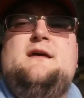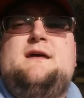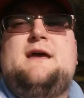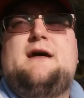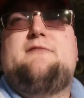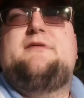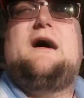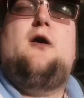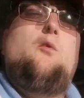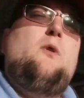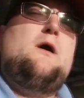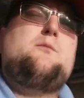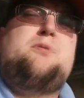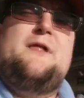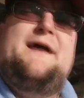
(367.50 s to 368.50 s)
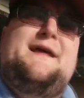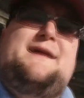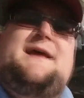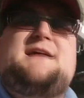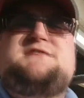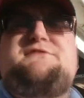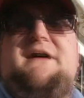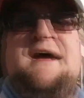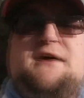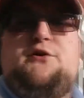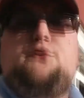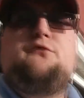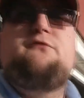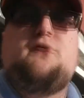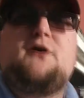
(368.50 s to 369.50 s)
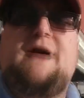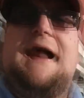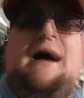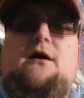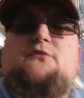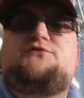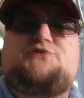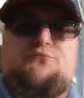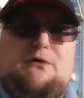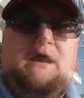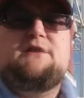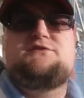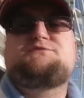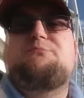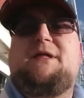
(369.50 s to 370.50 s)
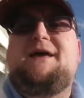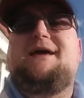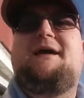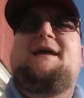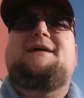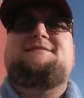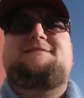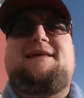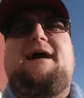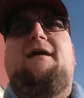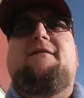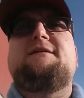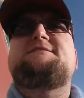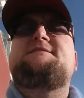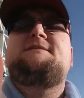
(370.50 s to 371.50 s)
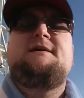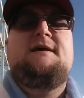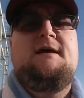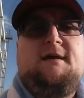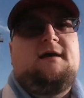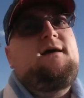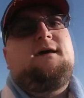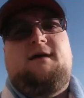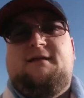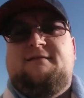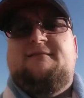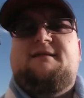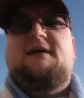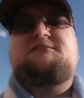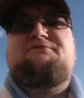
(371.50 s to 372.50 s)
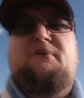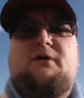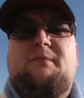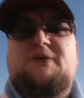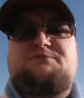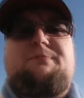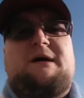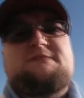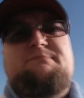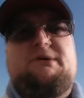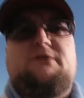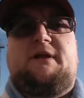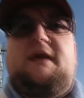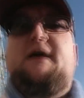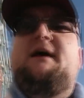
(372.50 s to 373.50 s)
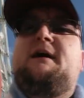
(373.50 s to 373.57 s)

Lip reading: And with how we're playing against Vancouver and how Toronto's playing against Dallas, that's very much a possibility.